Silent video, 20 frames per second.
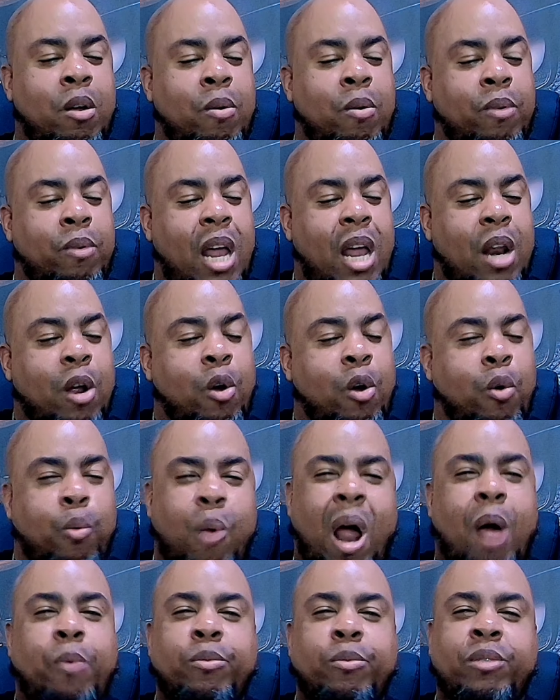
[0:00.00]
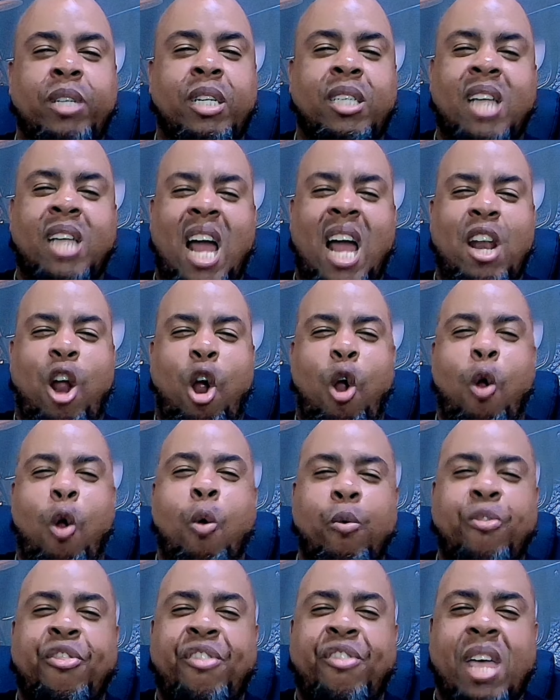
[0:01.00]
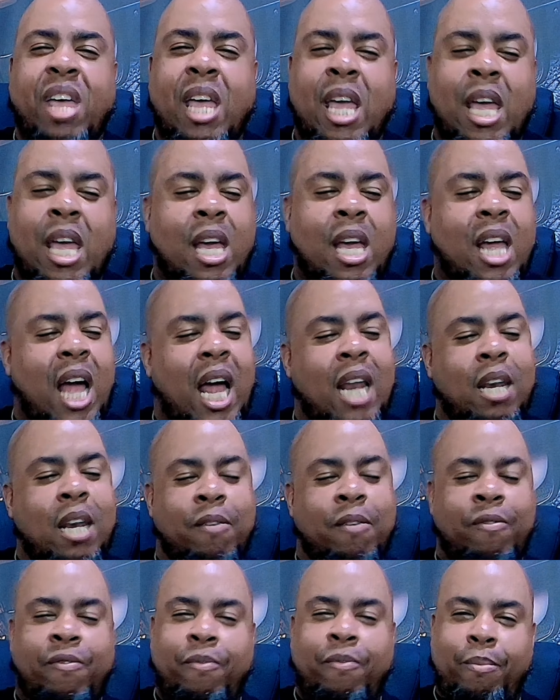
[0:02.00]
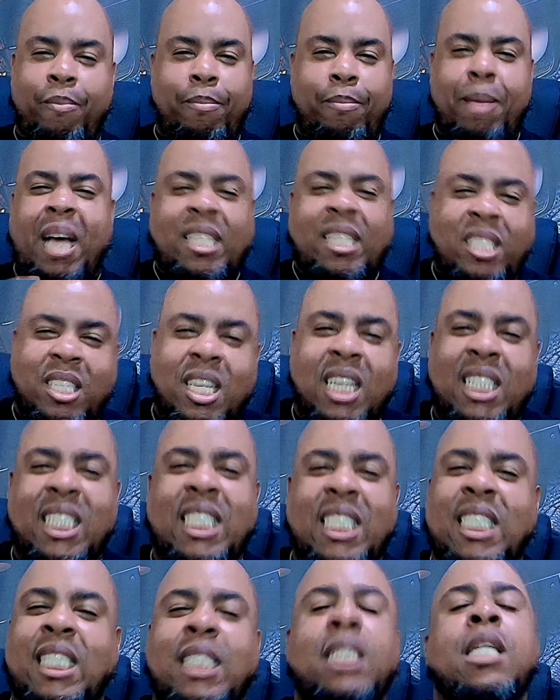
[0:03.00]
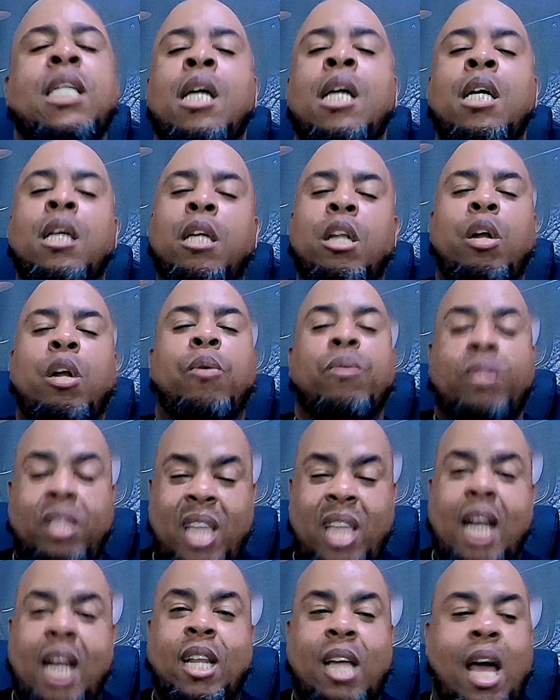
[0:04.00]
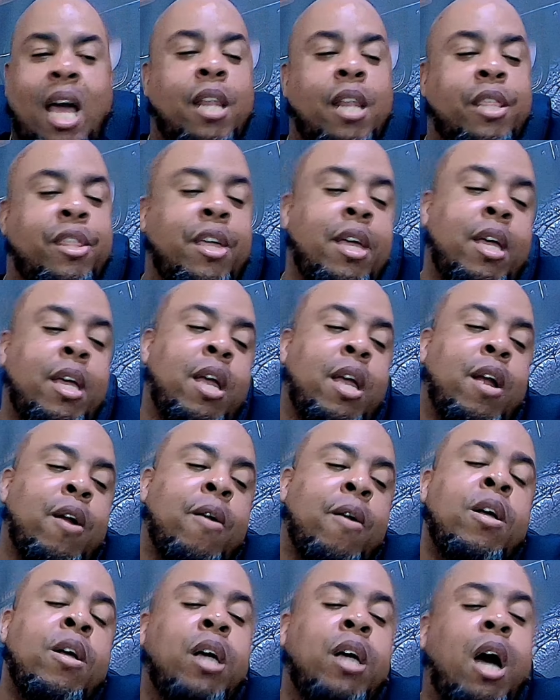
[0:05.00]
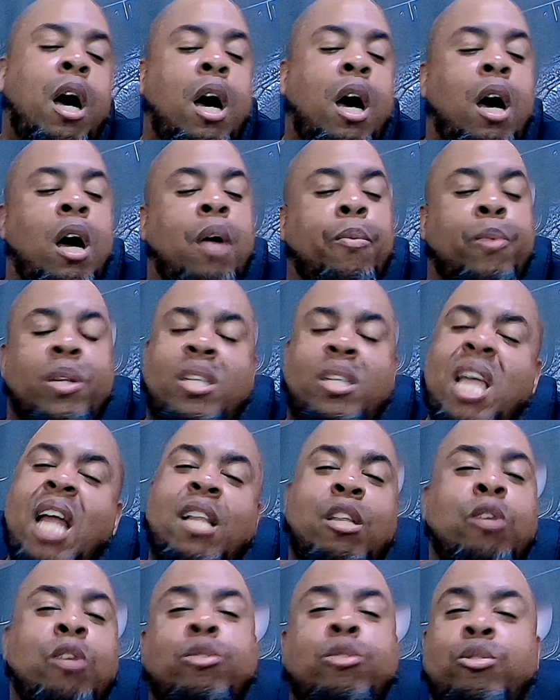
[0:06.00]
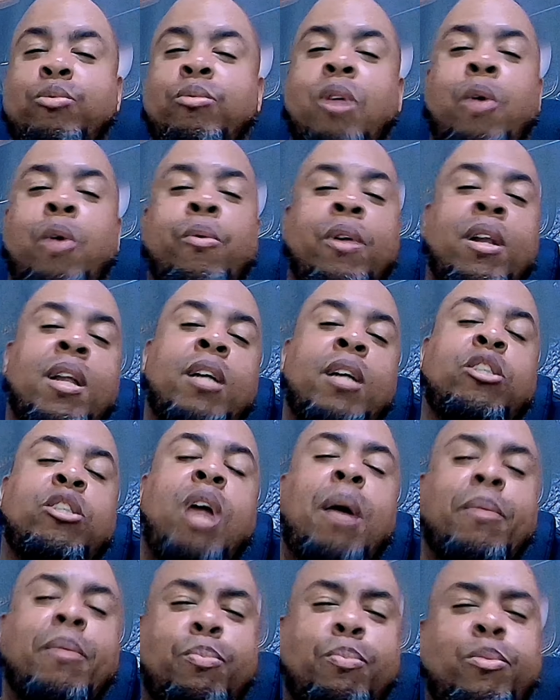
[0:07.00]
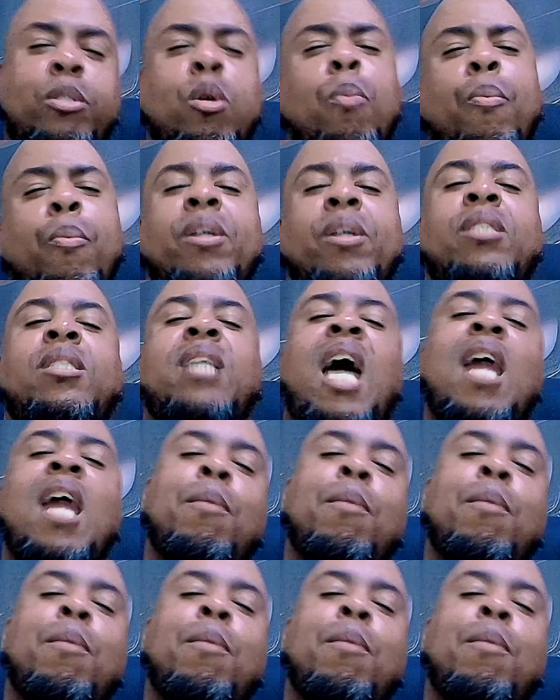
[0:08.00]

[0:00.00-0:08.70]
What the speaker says: kind of grounded, kind of earthy, kind of masculine, that kind of thing here with that yuzu note in there. So I was super excited